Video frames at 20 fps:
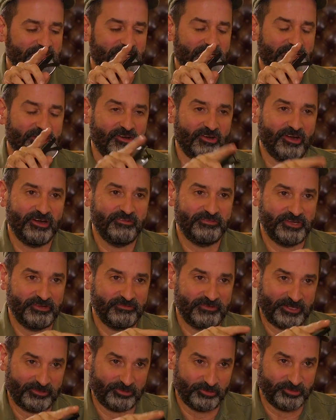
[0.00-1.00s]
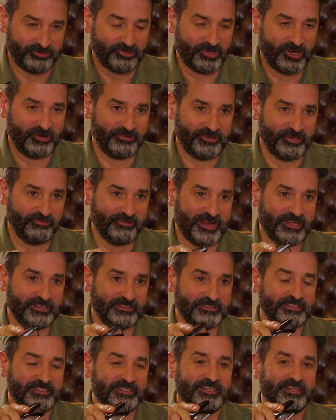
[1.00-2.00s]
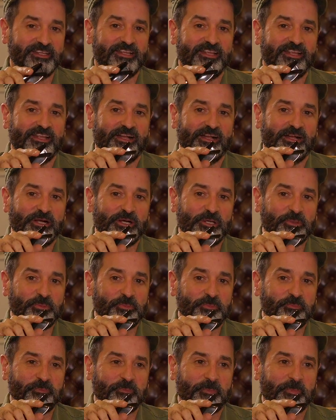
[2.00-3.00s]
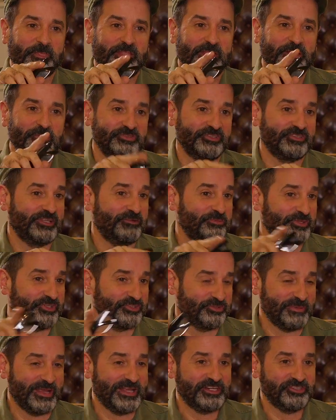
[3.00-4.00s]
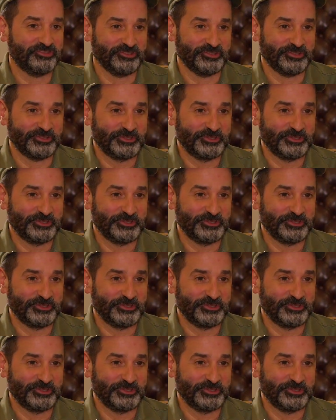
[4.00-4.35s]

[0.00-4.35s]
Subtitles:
Laurence Harvey around, he was in love with his manager.